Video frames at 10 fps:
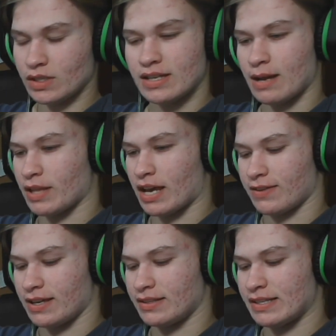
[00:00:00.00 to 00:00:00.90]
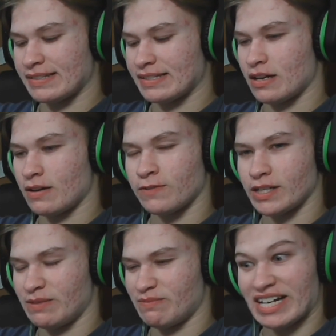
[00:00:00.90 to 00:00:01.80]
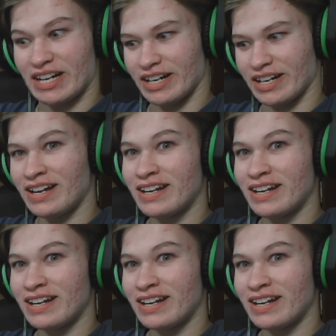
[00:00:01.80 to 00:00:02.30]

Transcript: Stop laughing. This isn't a funny matter.